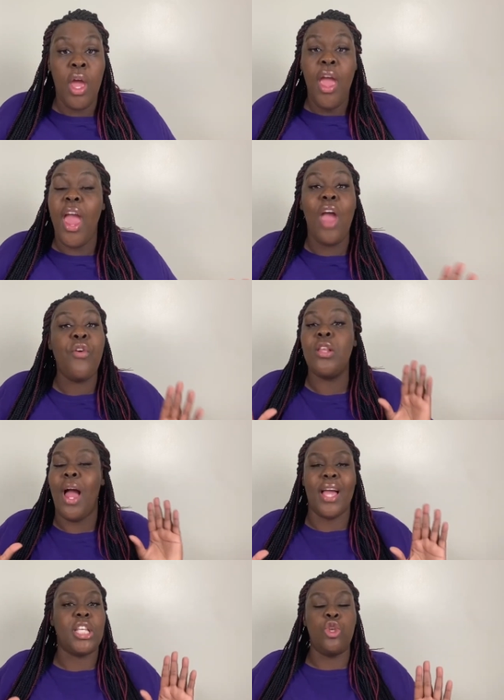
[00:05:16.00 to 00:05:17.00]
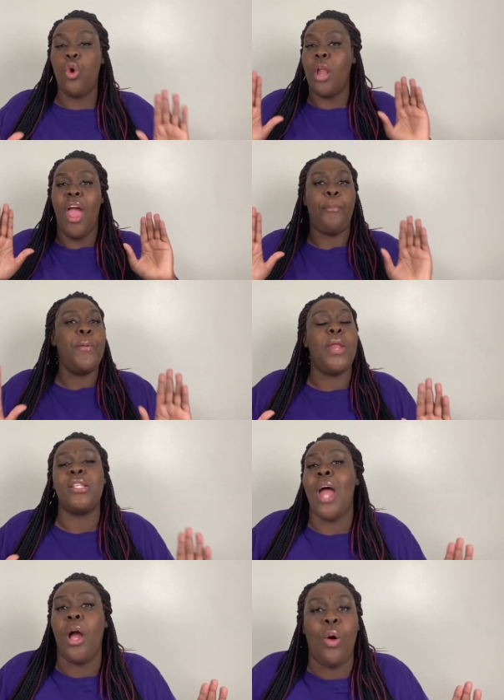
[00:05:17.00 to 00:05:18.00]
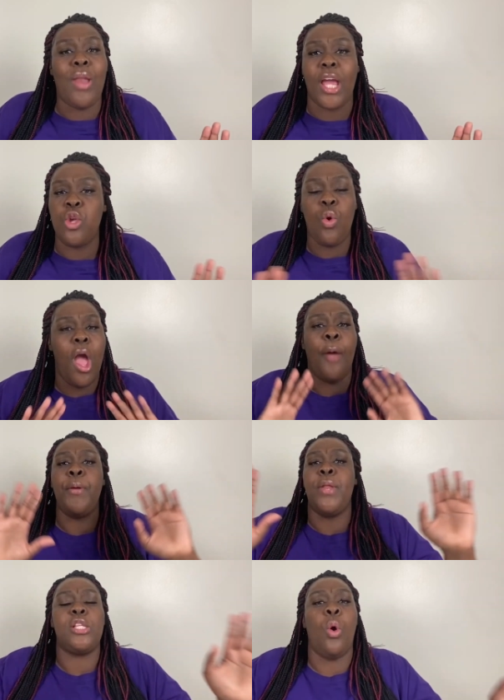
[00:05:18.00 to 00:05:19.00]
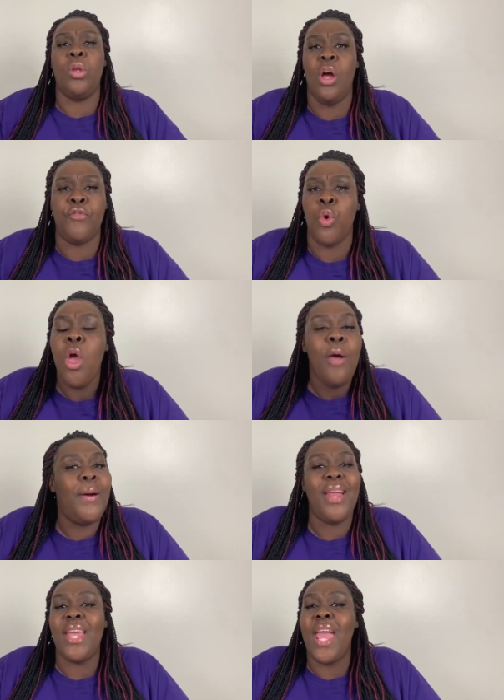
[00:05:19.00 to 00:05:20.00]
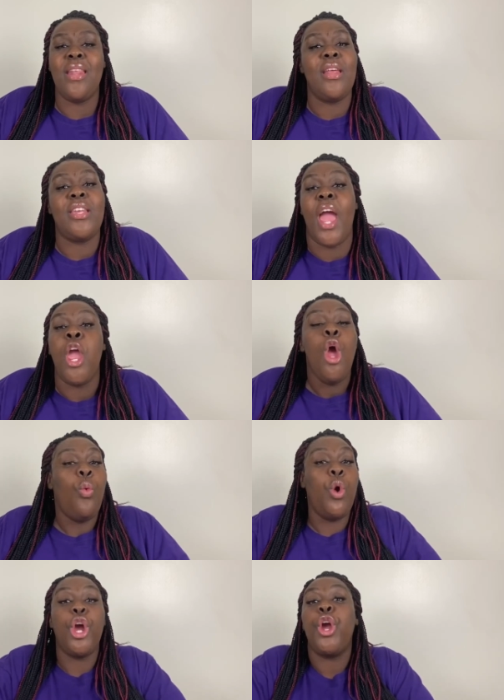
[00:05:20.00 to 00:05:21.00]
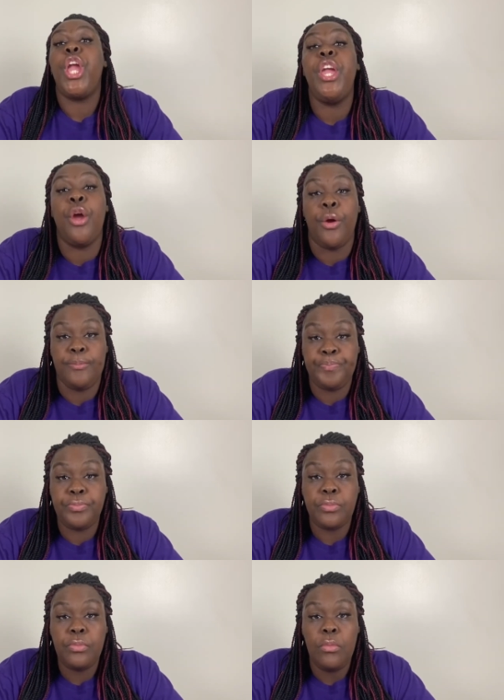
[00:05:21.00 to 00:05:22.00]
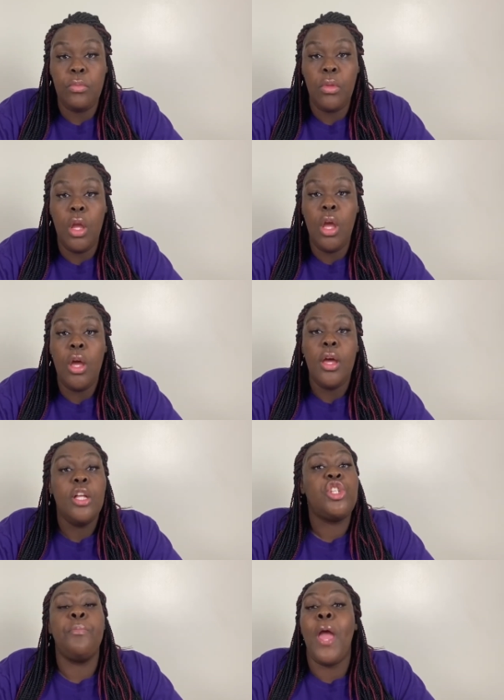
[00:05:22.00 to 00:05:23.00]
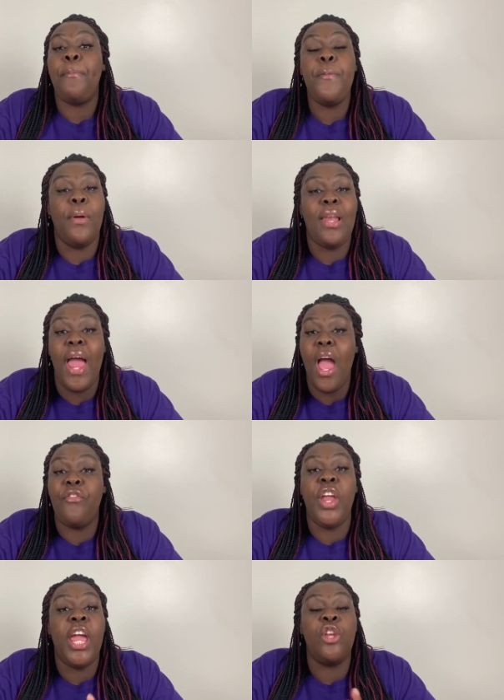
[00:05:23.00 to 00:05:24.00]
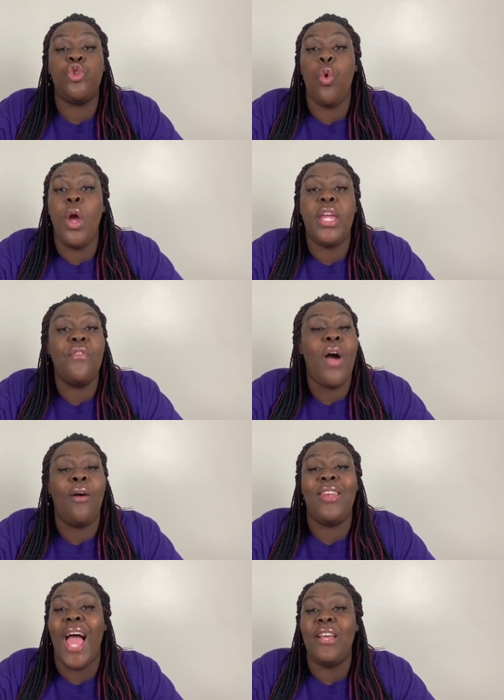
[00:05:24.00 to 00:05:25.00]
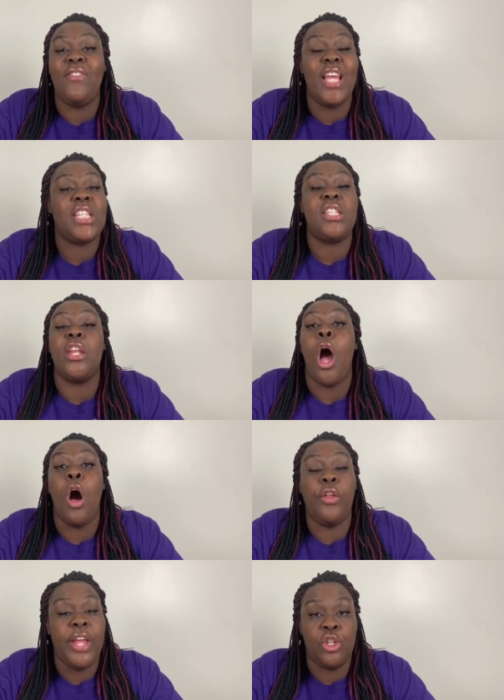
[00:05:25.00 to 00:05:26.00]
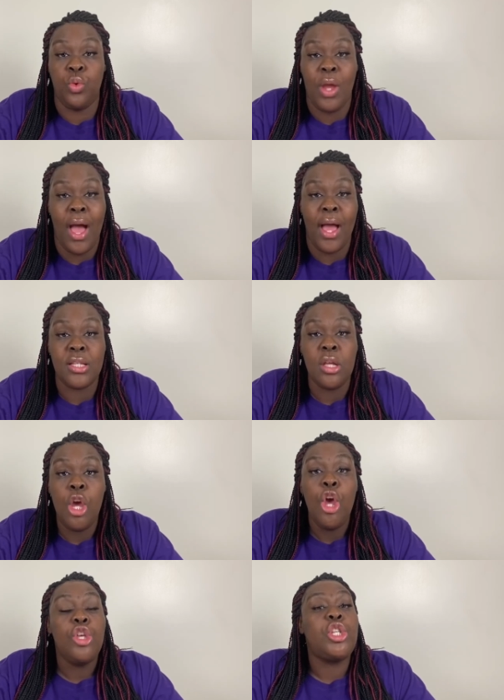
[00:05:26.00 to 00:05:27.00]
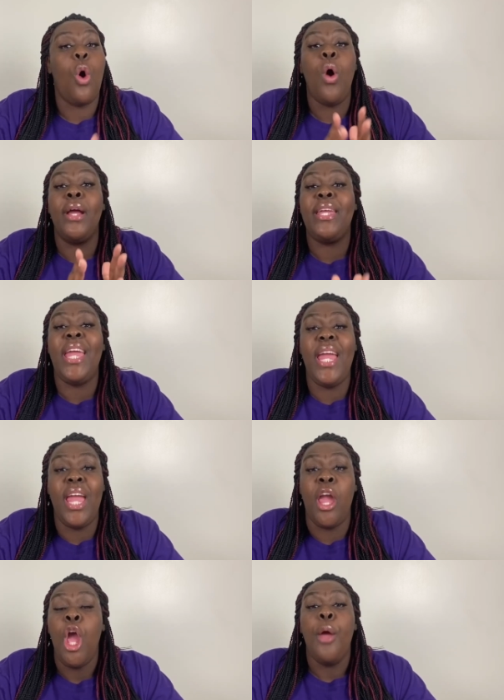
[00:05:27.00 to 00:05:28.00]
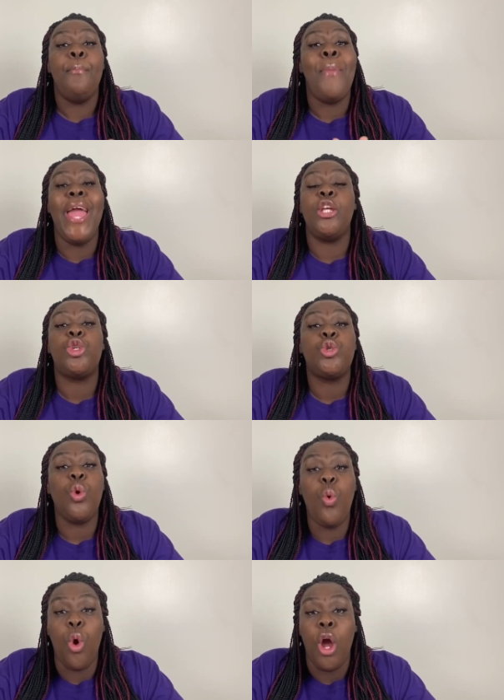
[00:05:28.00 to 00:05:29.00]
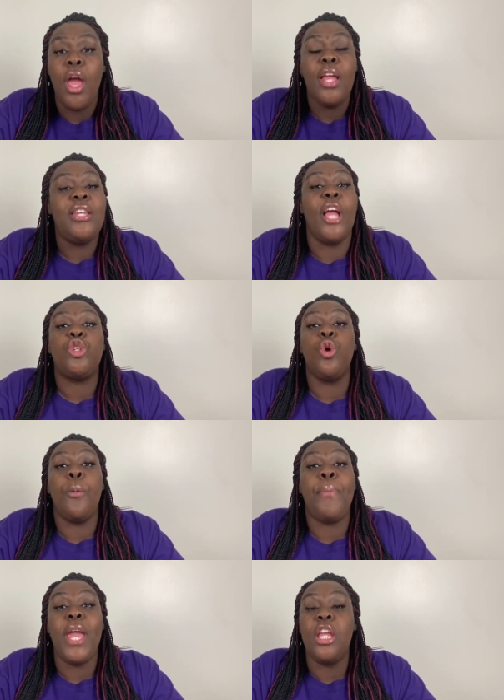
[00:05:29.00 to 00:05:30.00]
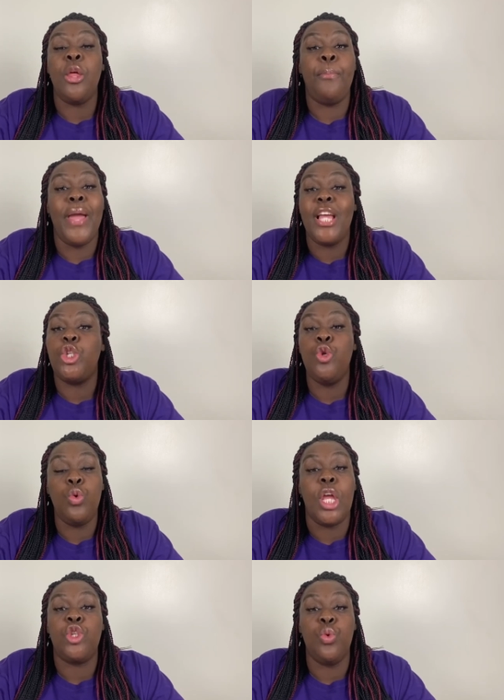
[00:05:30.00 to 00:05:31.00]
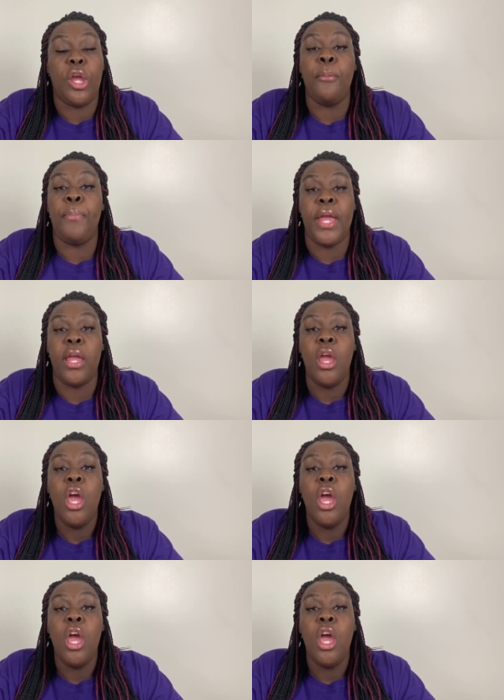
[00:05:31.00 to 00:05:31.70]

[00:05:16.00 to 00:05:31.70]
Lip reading: Like I said, you're going to have people that's not going to like you. You're going to have people that's going to love you. But at the end of the day, we're here to make people laugh, to enjoy, give out life lessons and all of that, you guys. So again, make sure that you're being the best you that you can be.